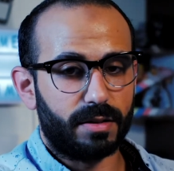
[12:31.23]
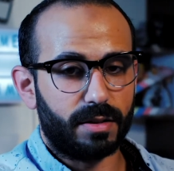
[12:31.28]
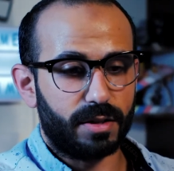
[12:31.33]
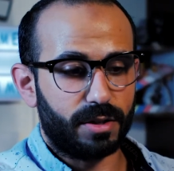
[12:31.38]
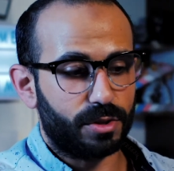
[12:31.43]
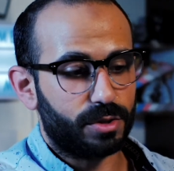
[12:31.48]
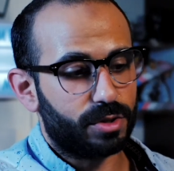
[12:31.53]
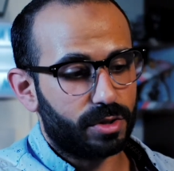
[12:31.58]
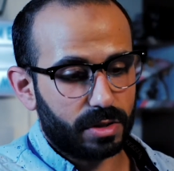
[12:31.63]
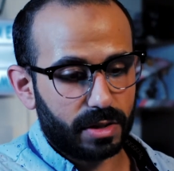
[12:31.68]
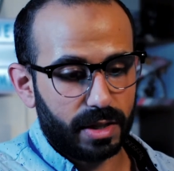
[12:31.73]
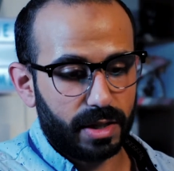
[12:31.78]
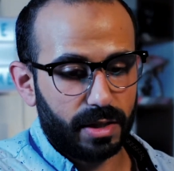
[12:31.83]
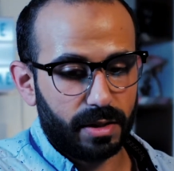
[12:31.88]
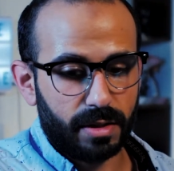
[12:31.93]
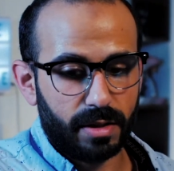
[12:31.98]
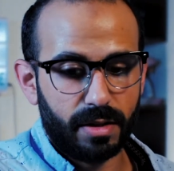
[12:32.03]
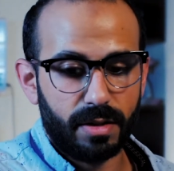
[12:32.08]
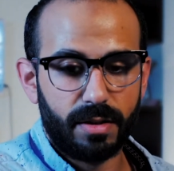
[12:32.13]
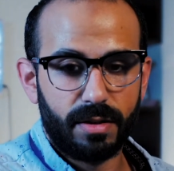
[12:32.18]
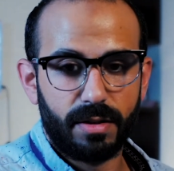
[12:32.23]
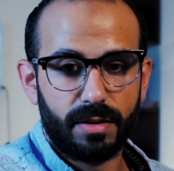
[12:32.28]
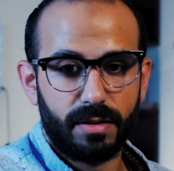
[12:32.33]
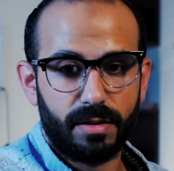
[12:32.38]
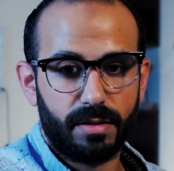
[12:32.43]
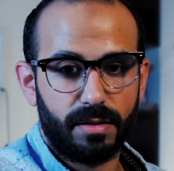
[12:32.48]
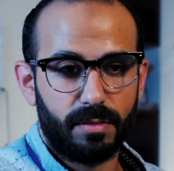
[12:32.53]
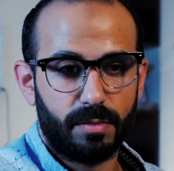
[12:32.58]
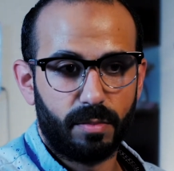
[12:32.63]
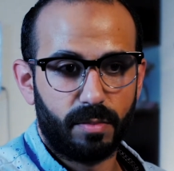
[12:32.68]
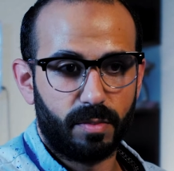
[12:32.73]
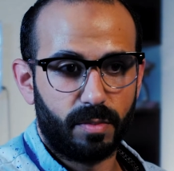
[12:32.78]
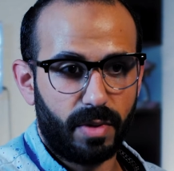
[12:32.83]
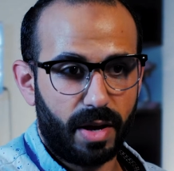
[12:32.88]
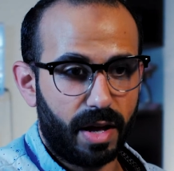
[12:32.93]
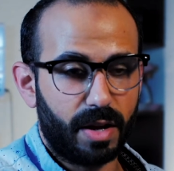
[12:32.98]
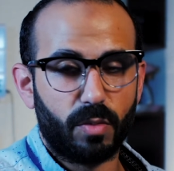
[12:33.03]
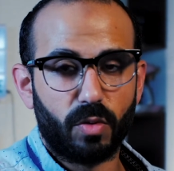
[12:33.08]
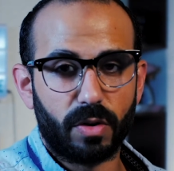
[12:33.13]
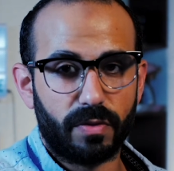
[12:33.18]
Usually
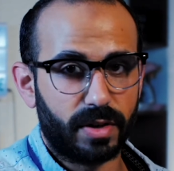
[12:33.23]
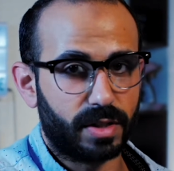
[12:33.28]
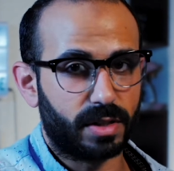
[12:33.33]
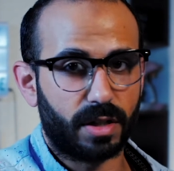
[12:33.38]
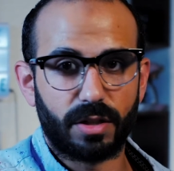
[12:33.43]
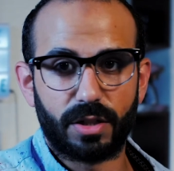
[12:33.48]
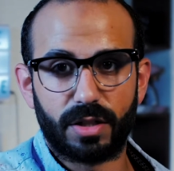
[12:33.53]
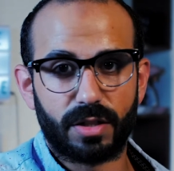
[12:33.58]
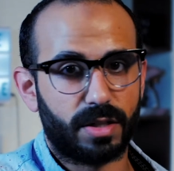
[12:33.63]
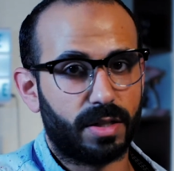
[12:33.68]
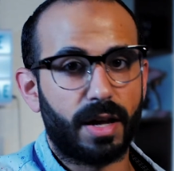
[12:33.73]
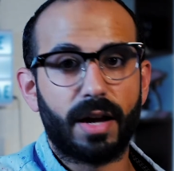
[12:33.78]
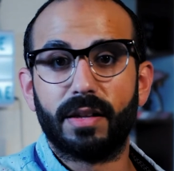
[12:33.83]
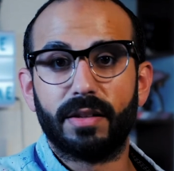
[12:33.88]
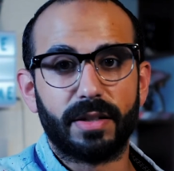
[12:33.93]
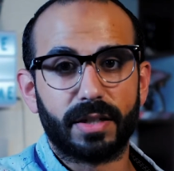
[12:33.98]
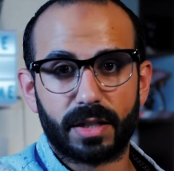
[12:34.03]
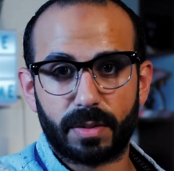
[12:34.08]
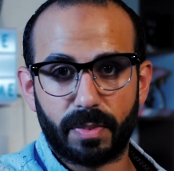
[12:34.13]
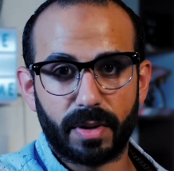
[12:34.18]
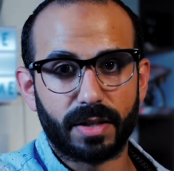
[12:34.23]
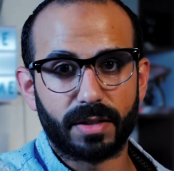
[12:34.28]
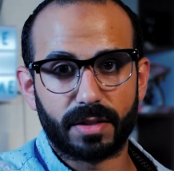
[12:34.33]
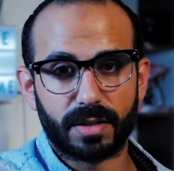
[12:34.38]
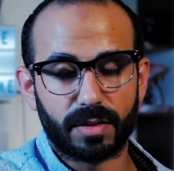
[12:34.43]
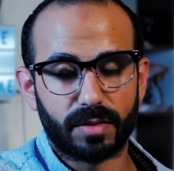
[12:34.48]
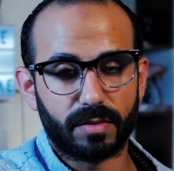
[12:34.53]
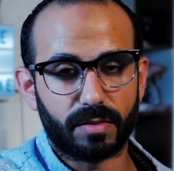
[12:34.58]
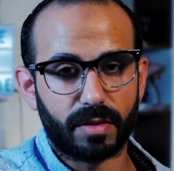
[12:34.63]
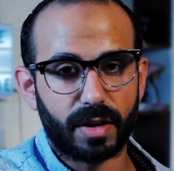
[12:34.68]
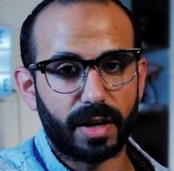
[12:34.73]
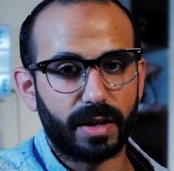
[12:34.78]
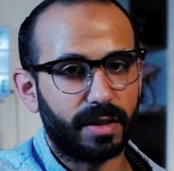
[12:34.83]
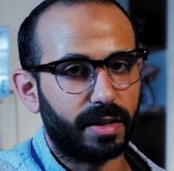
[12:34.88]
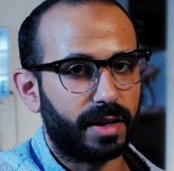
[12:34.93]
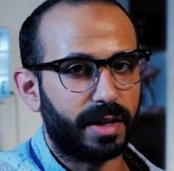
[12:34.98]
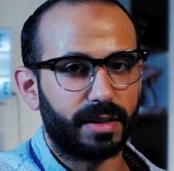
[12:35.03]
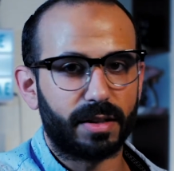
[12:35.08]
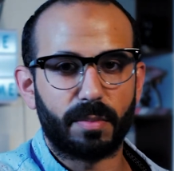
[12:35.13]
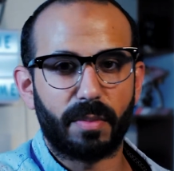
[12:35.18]
anamorphics are just hella expensive, right?
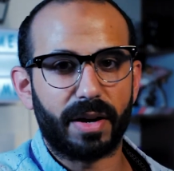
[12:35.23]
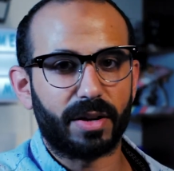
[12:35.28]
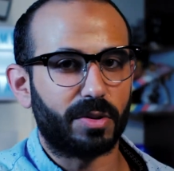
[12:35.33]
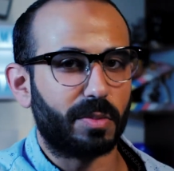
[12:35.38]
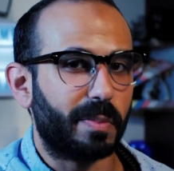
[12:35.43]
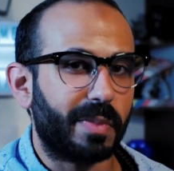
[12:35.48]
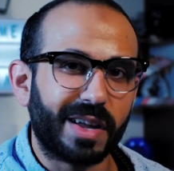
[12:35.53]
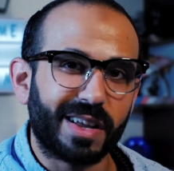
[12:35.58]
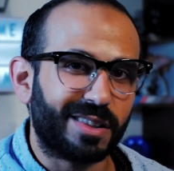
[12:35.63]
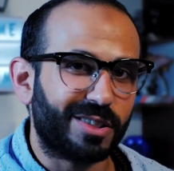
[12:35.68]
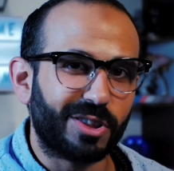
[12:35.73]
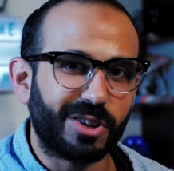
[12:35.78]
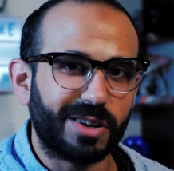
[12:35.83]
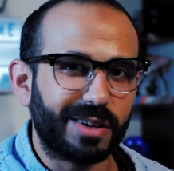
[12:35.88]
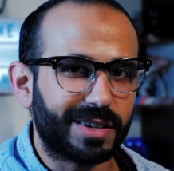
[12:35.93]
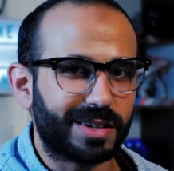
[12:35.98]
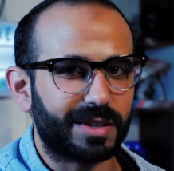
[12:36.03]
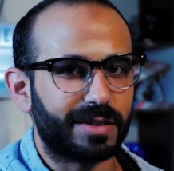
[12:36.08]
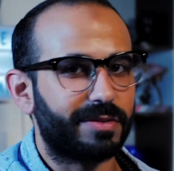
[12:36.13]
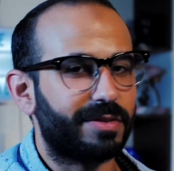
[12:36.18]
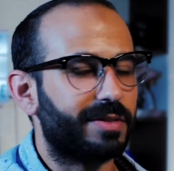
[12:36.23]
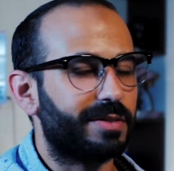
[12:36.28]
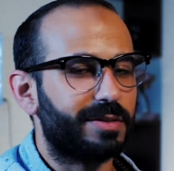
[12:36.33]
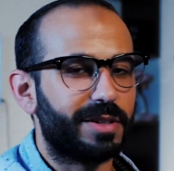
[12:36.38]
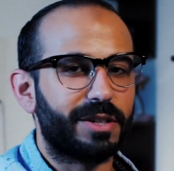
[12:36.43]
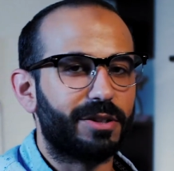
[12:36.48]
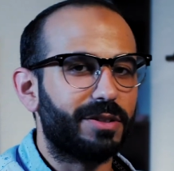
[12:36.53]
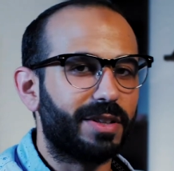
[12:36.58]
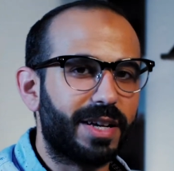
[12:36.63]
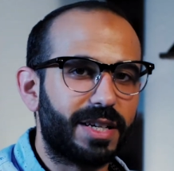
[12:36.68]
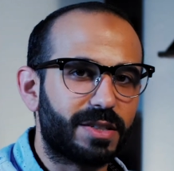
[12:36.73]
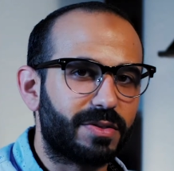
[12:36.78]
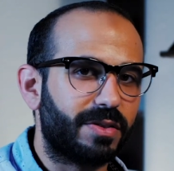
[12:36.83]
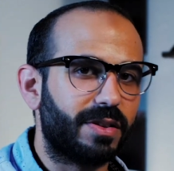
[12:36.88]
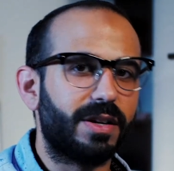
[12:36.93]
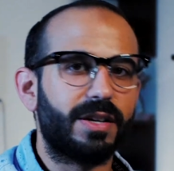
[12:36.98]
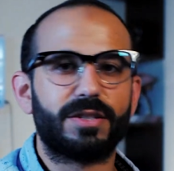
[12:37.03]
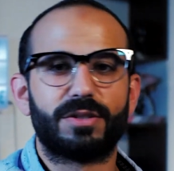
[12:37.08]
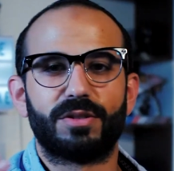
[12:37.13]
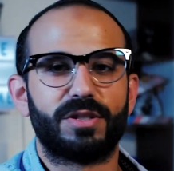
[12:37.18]
They get the Michael Bay look of, lens
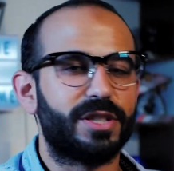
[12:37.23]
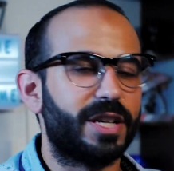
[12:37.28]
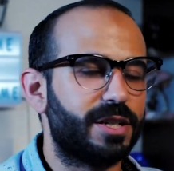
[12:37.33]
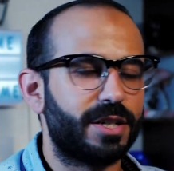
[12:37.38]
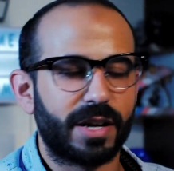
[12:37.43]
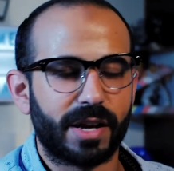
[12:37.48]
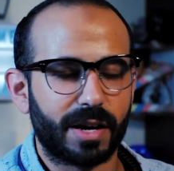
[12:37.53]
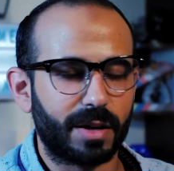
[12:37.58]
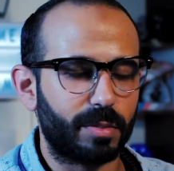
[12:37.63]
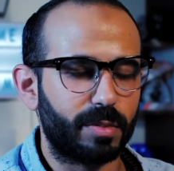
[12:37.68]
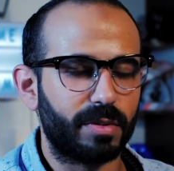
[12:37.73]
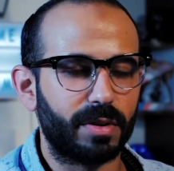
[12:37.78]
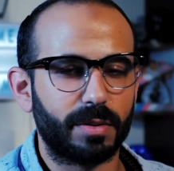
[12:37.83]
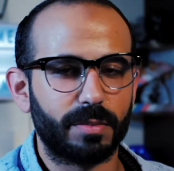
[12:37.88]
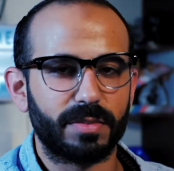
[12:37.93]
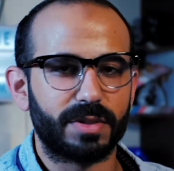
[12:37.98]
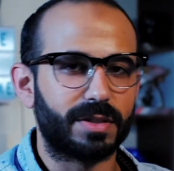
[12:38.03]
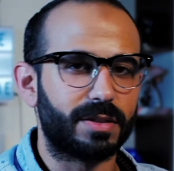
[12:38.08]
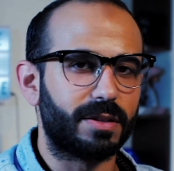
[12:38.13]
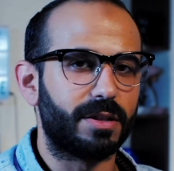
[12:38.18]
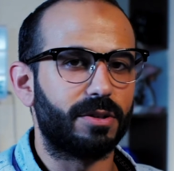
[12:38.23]
flares, or J.J. Abrams.